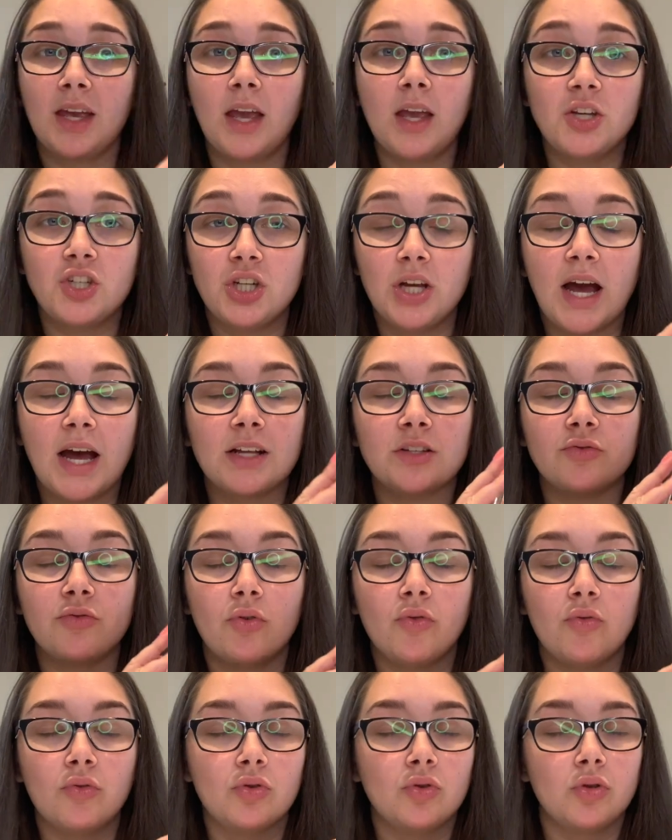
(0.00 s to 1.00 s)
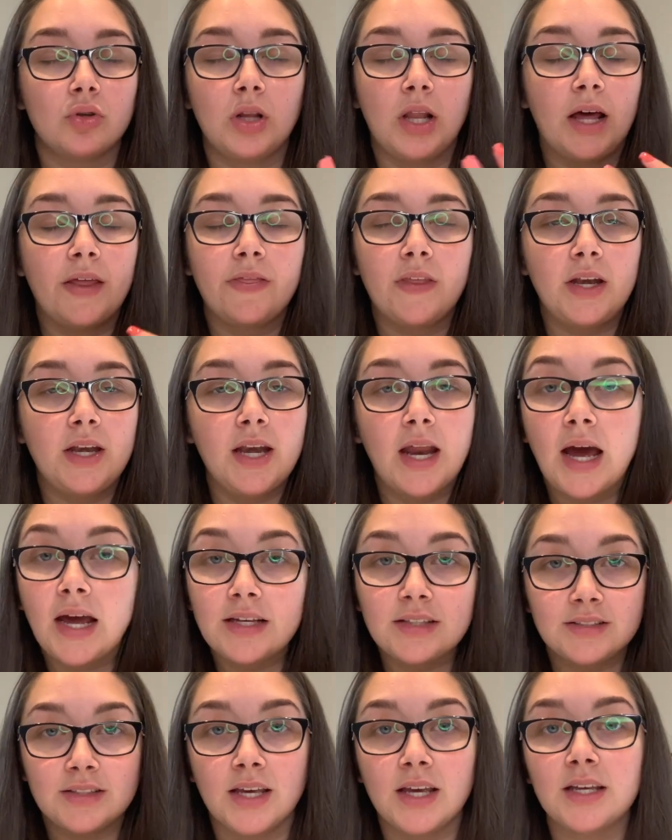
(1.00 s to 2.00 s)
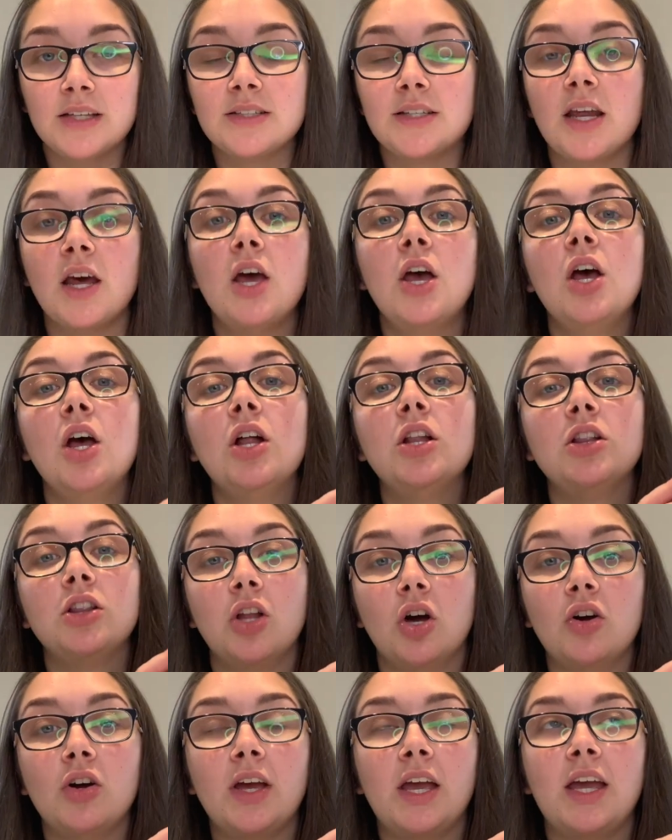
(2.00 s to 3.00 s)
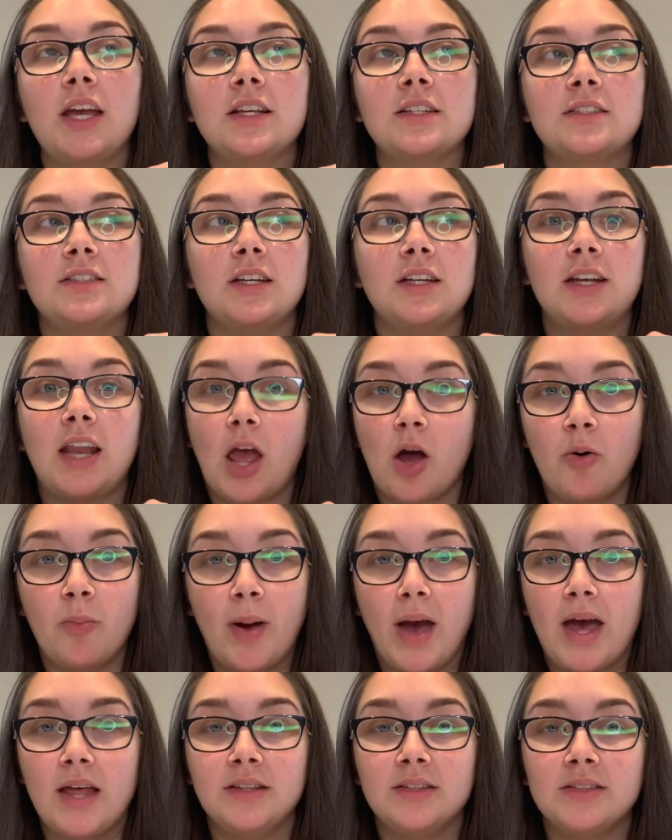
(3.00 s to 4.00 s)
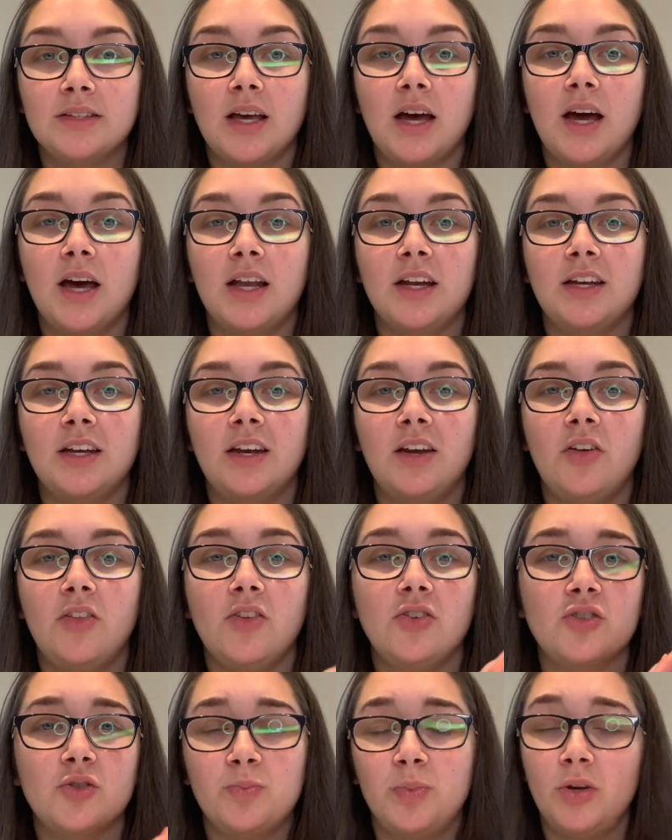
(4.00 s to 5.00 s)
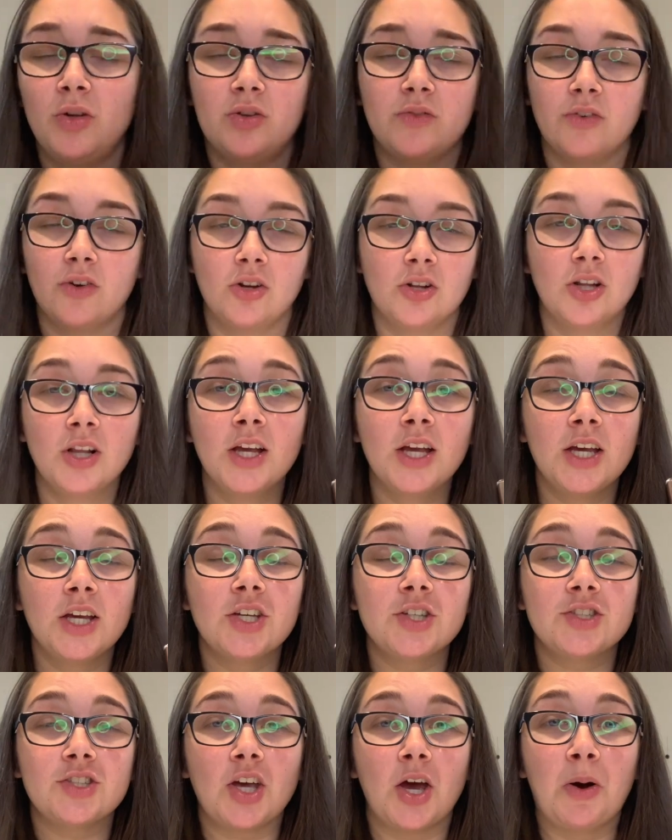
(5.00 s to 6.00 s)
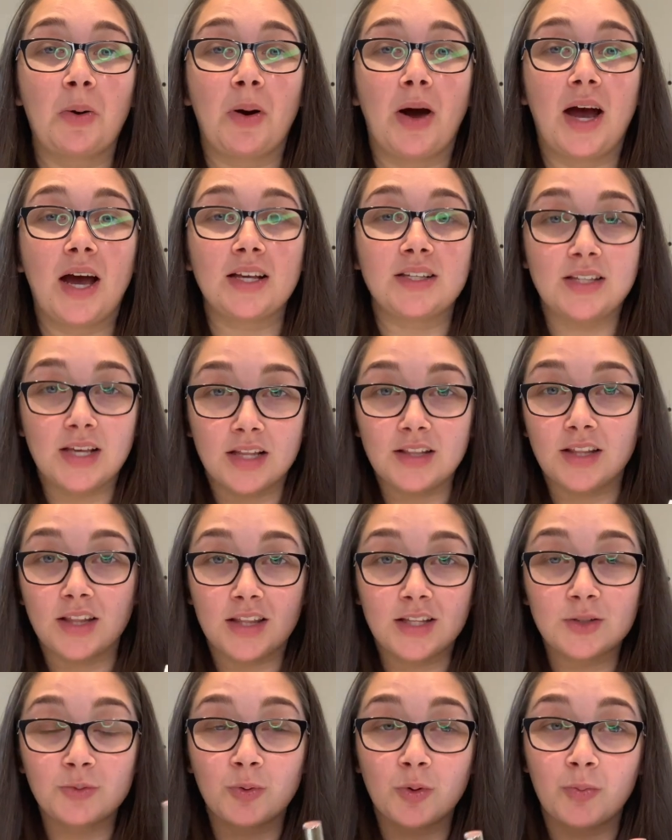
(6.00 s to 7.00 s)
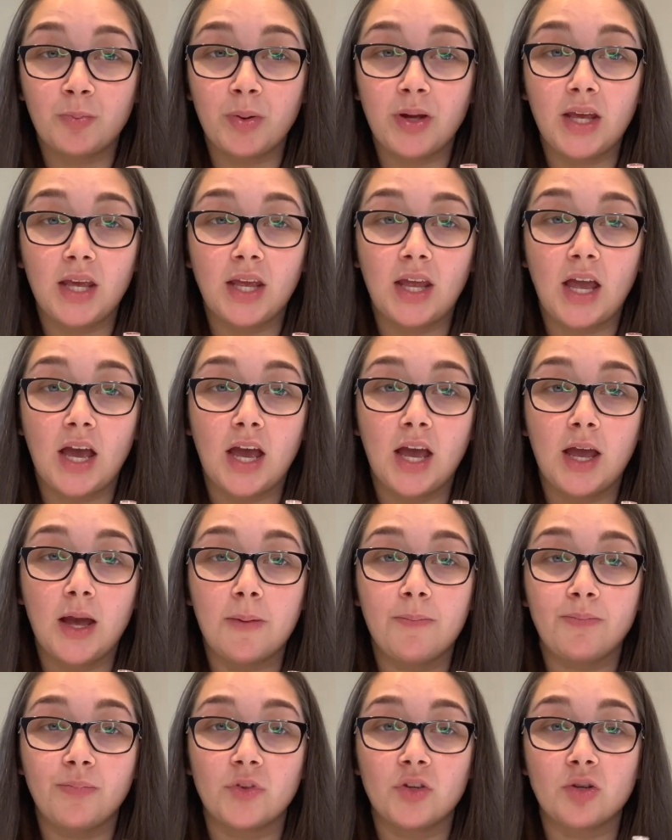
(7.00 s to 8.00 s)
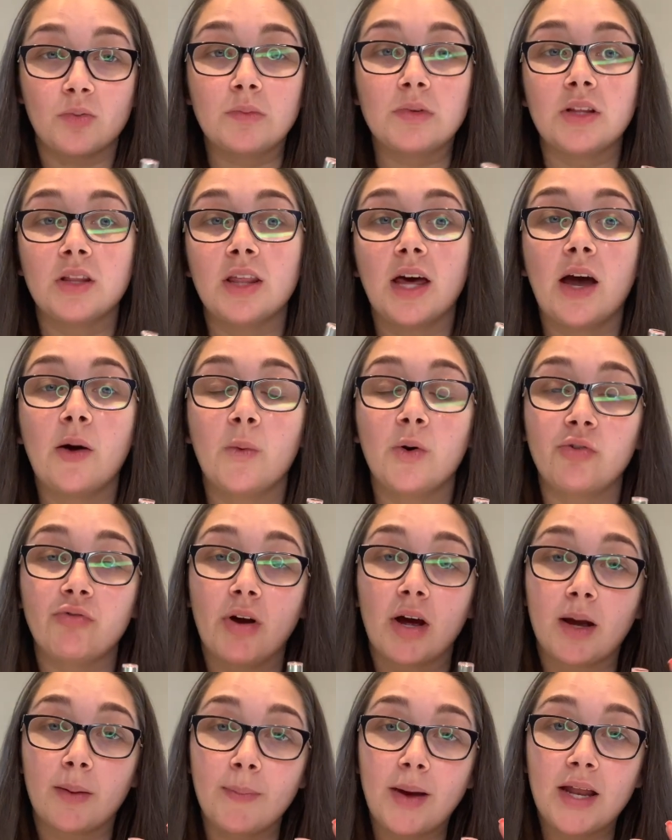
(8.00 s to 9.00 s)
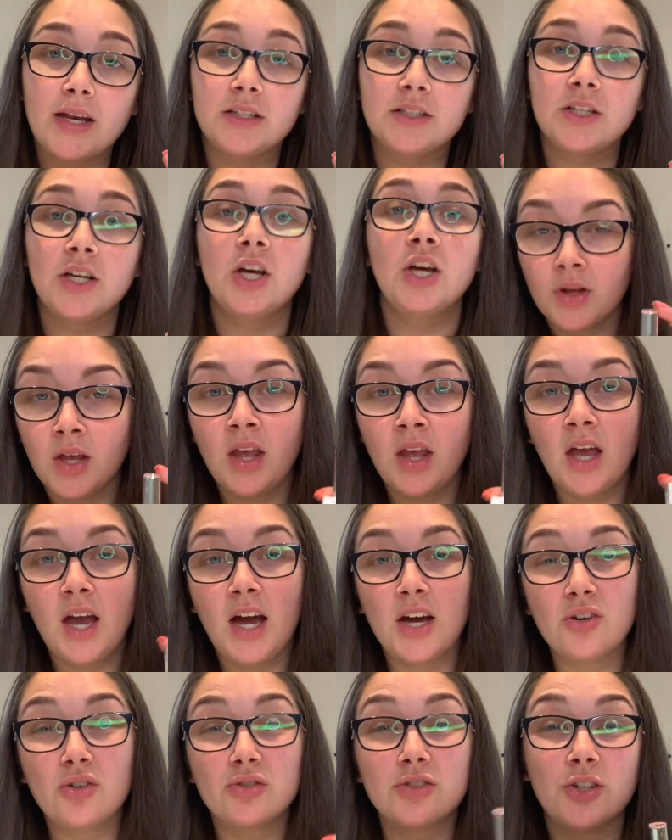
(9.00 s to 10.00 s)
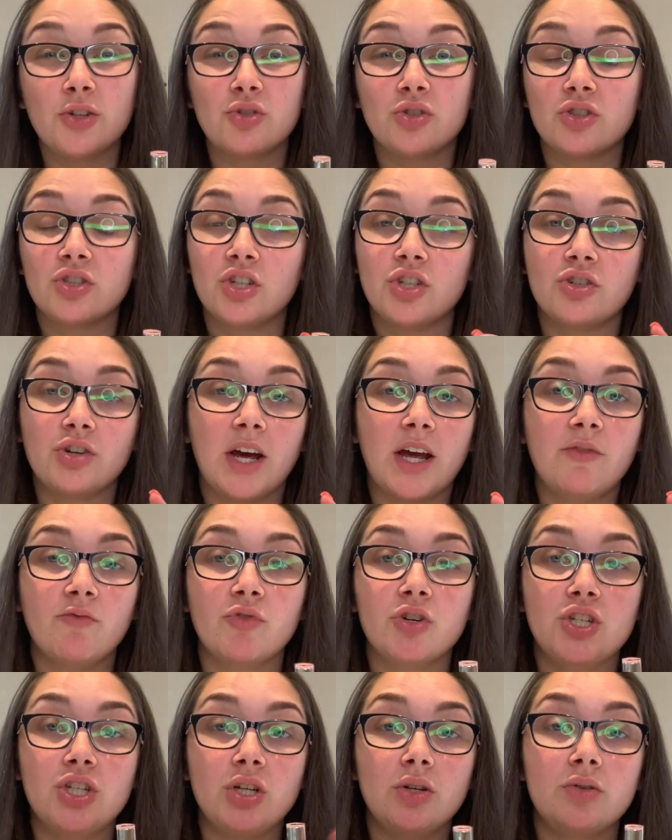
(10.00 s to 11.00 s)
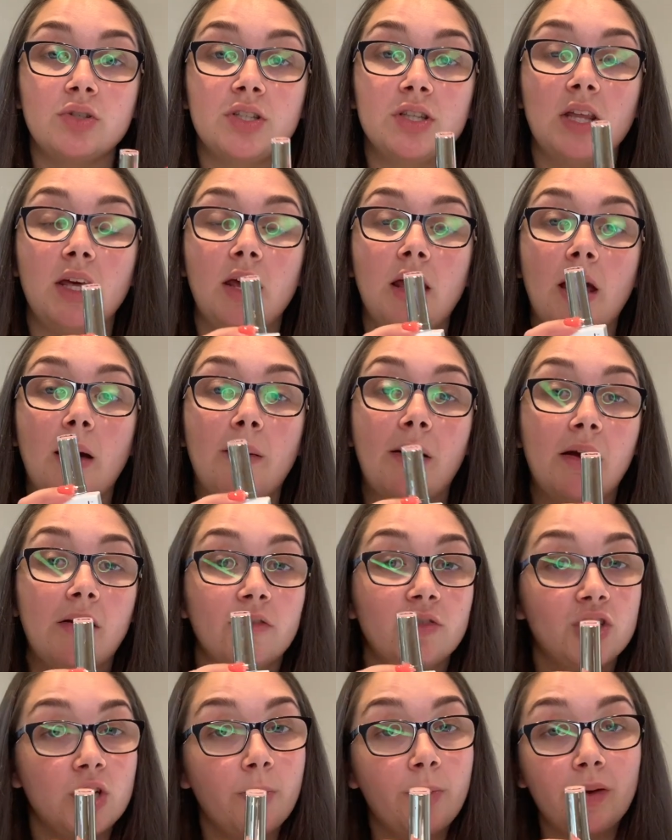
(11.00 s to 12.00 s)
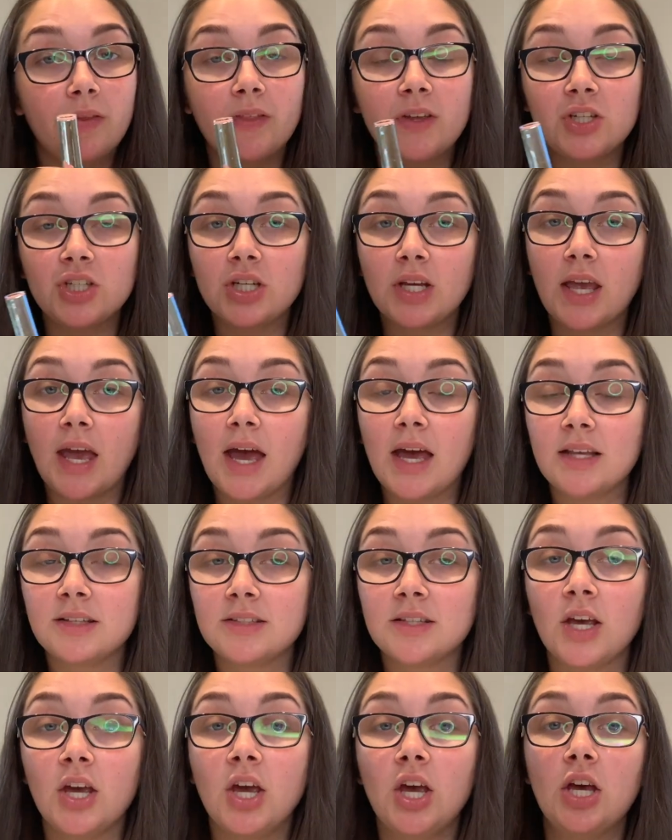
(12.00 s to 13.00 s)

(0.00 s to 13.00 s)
She has like the nicest, longest nail beds and they're just beautiful. So I said that this would be something that I would recommend, and also just to try and reduce the amount of chipping that she gets.